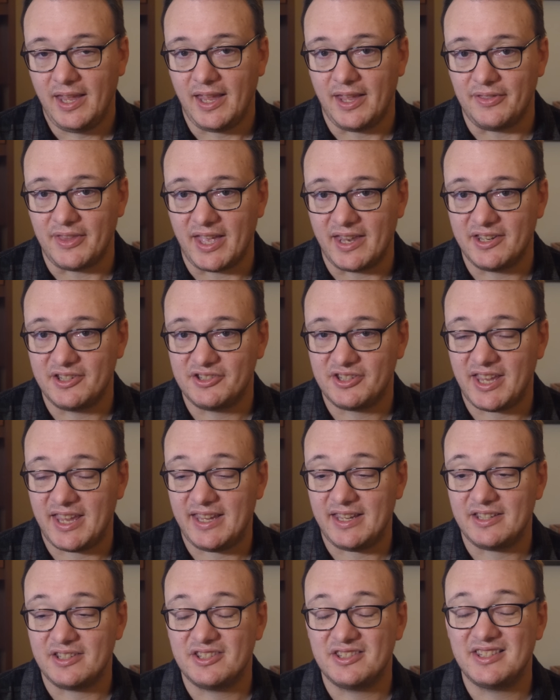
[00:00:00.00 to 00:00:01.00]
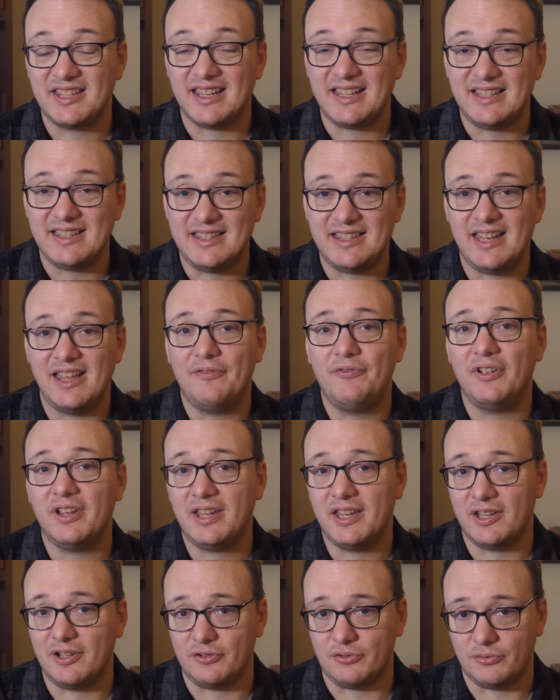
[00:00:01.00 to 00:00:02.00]
And that is a
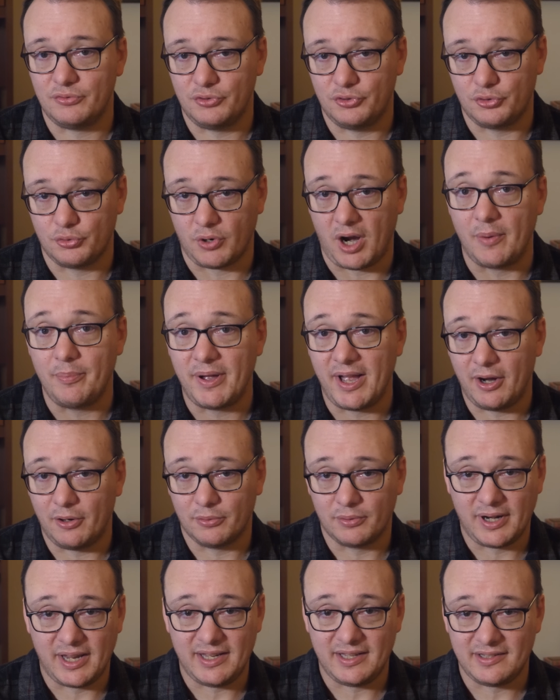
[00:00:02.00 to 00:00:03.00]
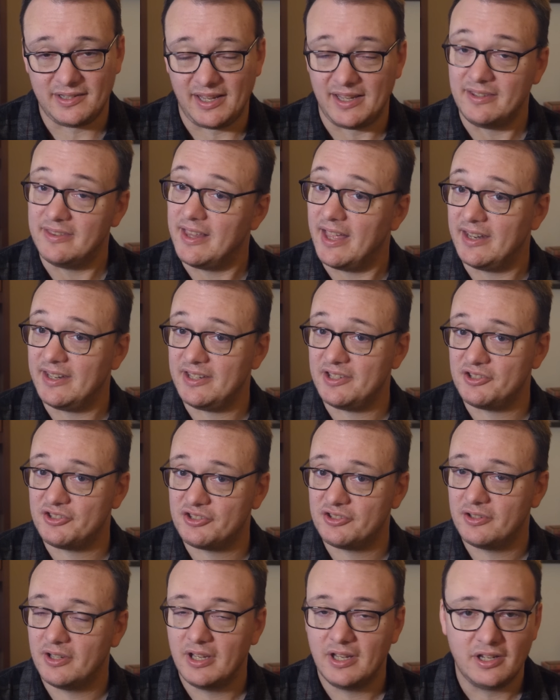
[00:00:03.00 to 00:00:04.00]
significant dropout rate. And that
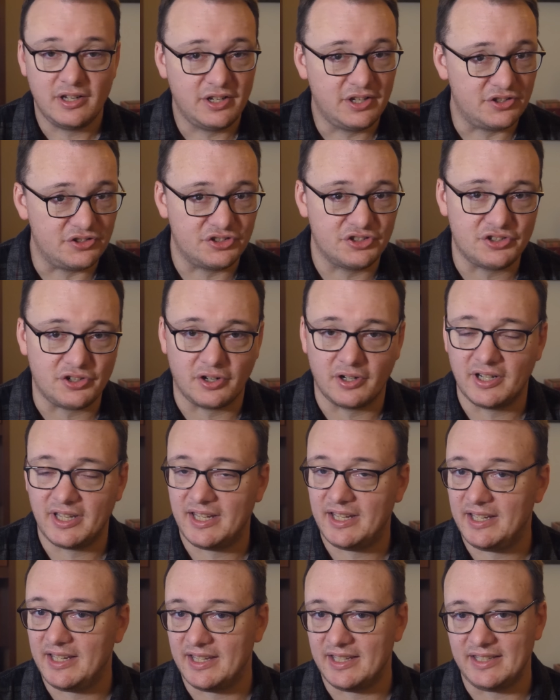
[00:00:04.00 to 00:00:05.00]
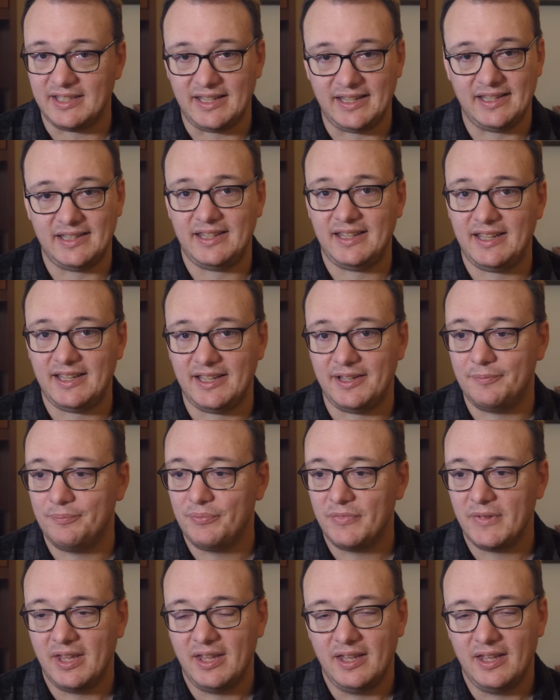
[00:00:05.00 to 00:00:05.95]
is concerning in any